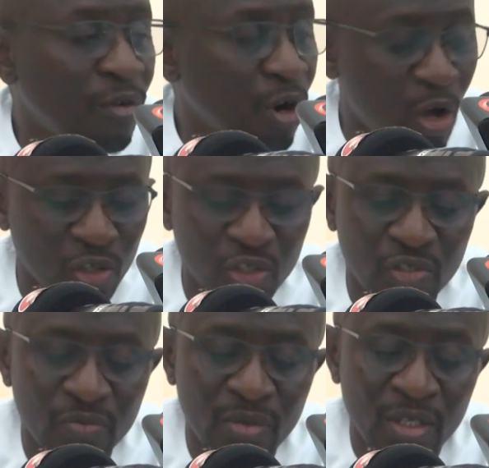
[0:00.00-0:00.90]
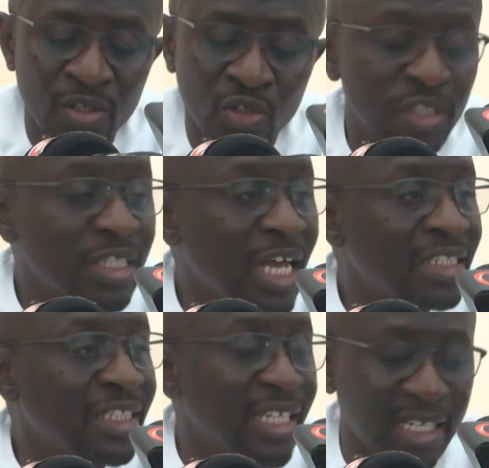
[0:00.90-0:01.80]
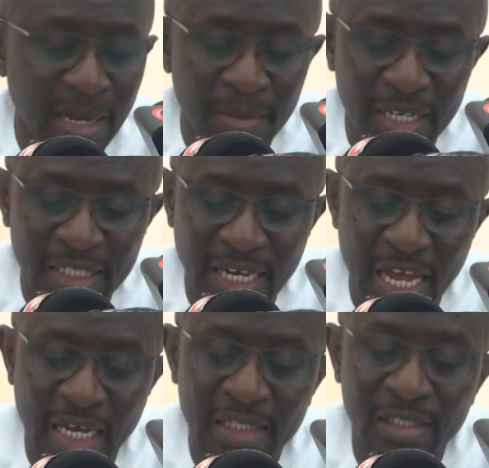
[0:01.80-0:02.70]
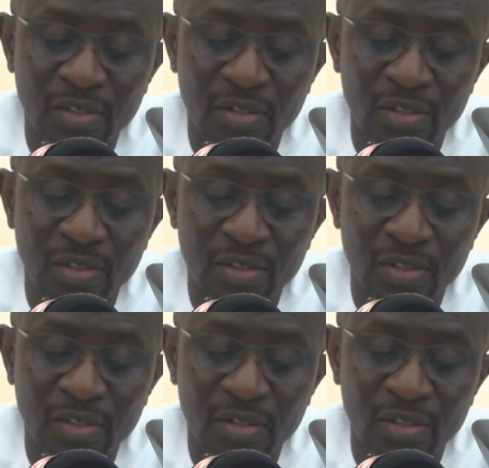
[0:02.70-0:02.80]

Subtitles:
laws such as the Indemnity Act